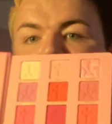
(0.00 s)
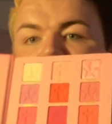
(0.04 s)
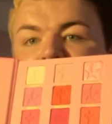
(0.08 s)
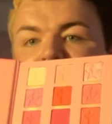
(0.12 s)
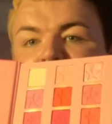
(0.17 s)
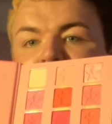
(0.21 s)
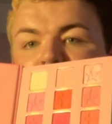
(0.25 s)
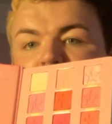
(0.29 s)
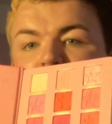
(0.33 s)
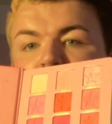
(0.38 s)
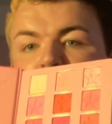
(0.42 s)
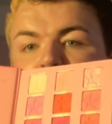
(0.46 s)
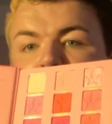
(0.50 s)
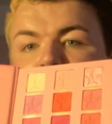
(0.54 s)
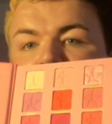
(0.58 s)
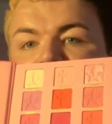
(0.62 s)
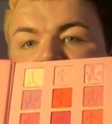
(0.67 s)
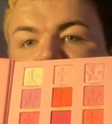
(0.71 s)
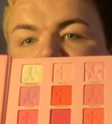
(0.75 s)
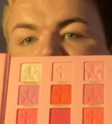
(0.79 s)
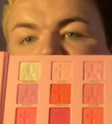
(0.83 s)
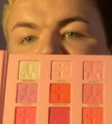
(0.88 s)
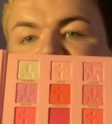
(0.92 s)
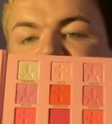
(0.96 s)
Now
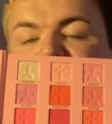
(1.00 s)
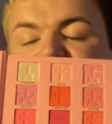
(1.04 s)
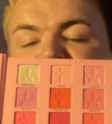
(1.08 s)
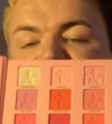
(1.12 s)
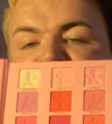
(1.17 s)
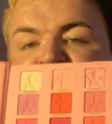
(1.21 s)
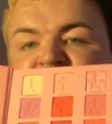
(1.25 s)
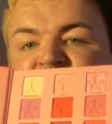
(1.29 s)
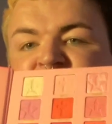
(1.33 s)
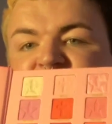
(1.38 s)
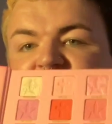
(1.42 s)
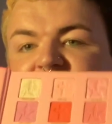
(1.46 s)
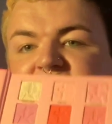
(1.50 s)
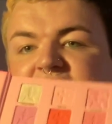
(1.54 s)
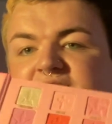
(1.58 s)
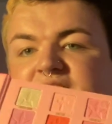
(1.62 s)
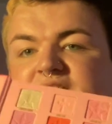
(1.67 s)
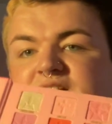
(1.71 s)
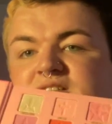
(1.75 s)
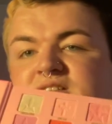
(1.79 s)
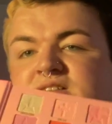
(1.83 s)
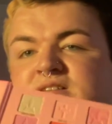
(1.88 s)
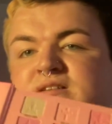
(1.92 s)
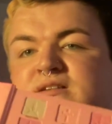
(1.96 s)
looking at the
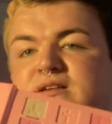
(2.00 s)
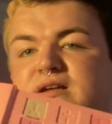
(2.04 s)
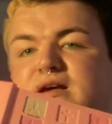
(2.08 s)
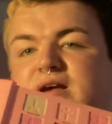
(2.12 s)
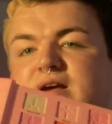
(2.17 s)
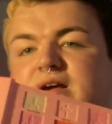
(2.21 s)
shades.